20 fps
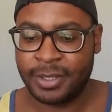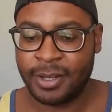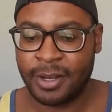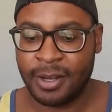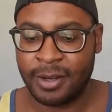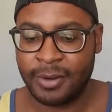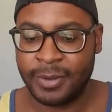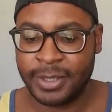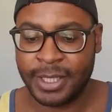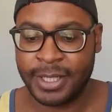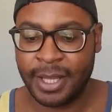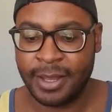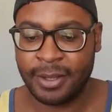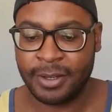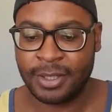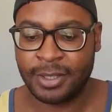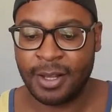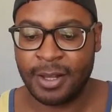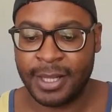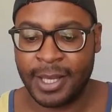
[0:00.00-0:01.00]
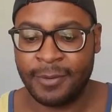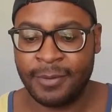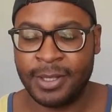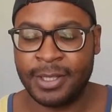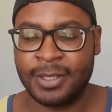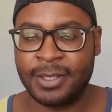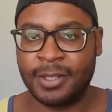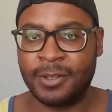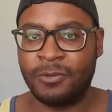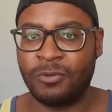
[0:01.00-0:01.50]
another song that
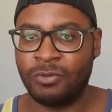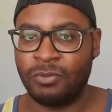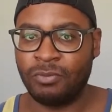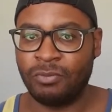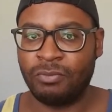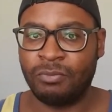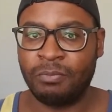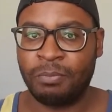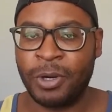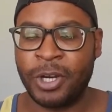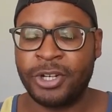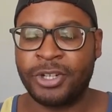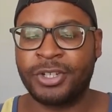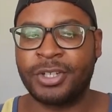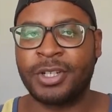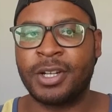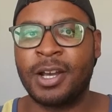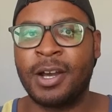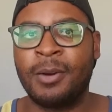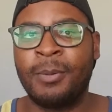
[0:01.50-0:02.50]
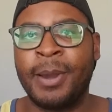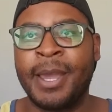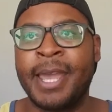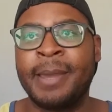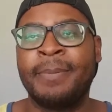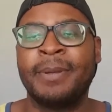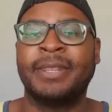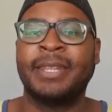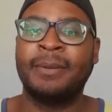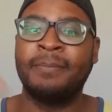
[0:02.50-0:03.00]
was pushed away
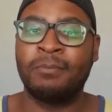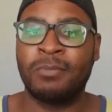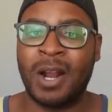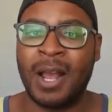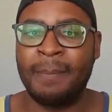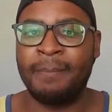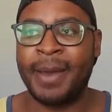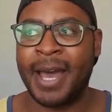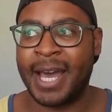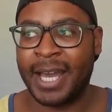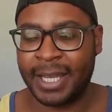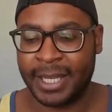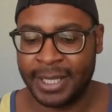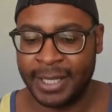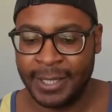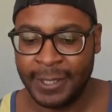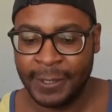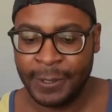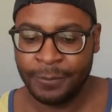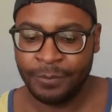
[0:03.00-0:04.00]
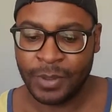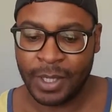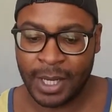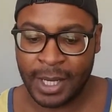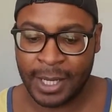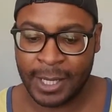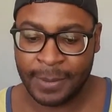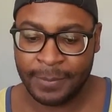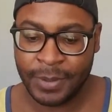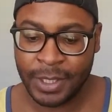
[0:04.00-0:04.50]
but then brought back.
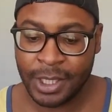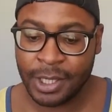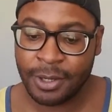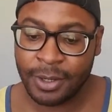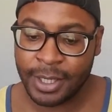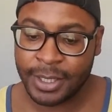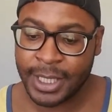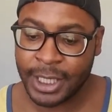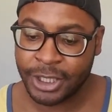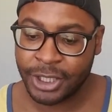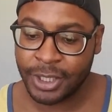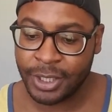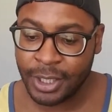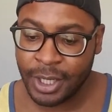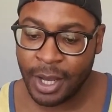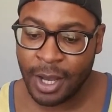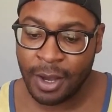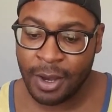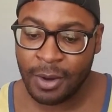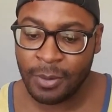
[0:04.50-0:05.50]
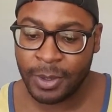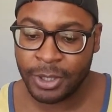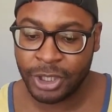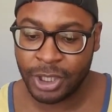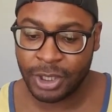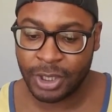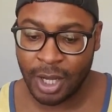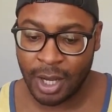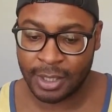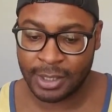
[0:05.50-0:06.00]
Then you go to Touch and Go, where she
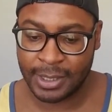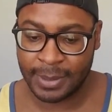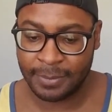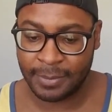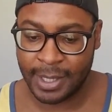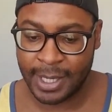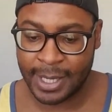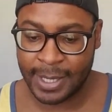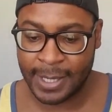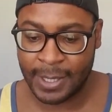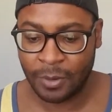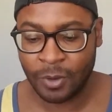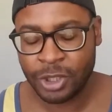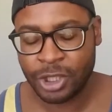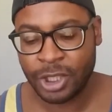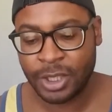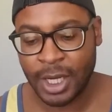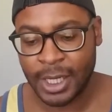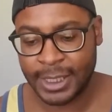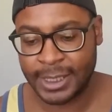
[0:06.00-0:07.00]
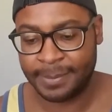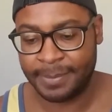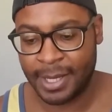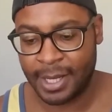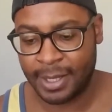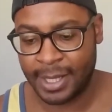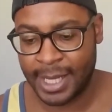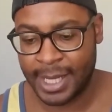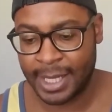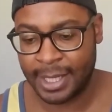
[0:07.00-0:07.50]
talks
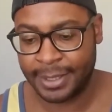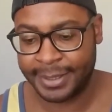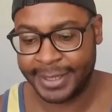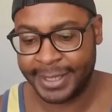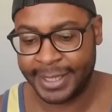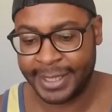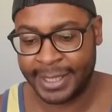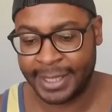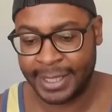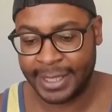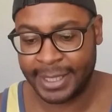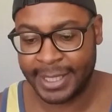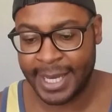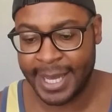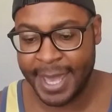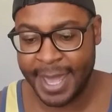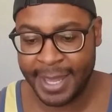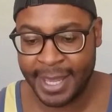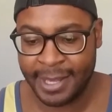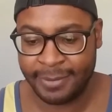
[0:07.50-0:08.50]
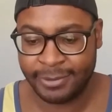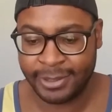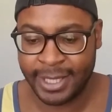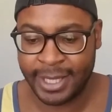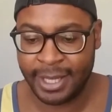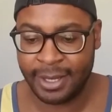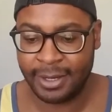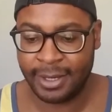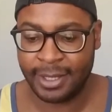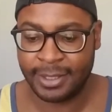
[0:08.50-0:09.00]
about how the guy keeps
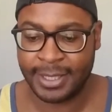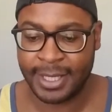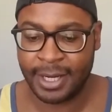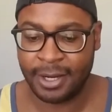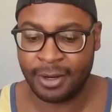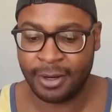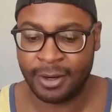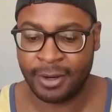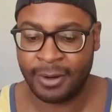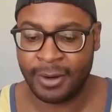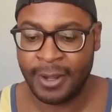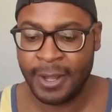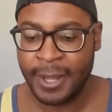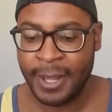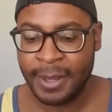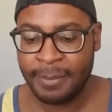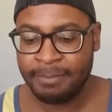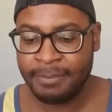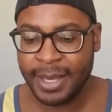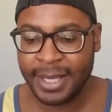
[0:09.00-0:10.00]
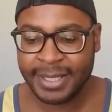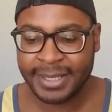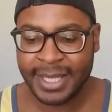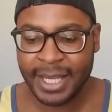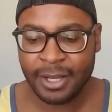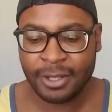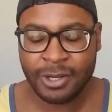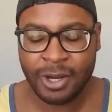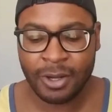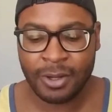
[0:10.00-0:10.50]
sending her mixed
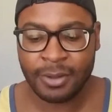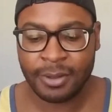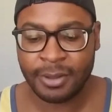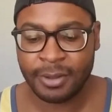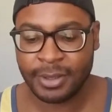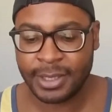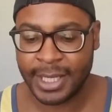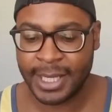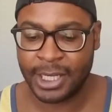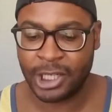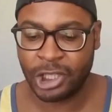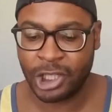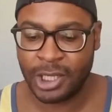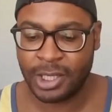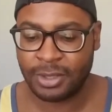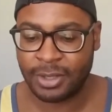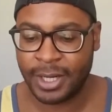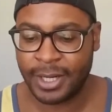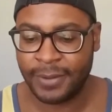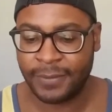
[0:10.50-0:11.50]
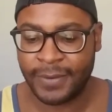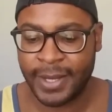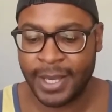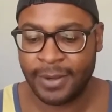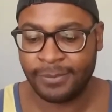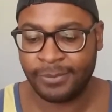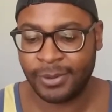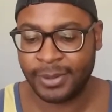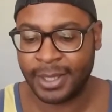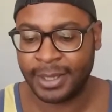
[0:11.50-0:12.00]
signals, and she's trying to fight
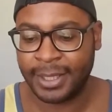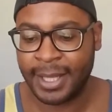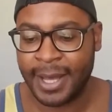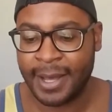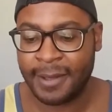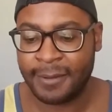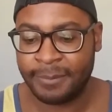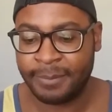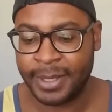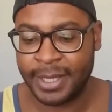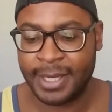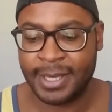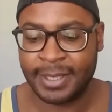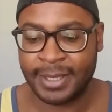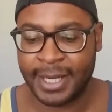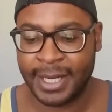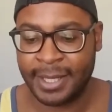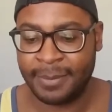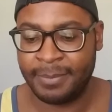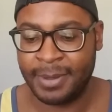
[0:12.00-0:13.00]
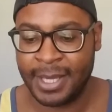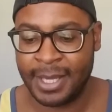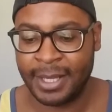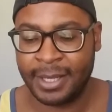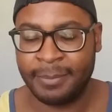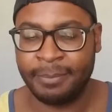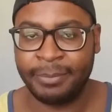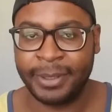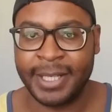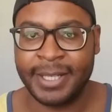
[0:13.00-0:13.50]
for the love, but he's kind of being
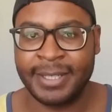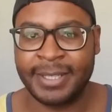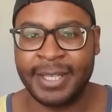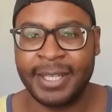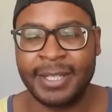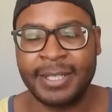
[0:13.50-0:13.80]
complicit.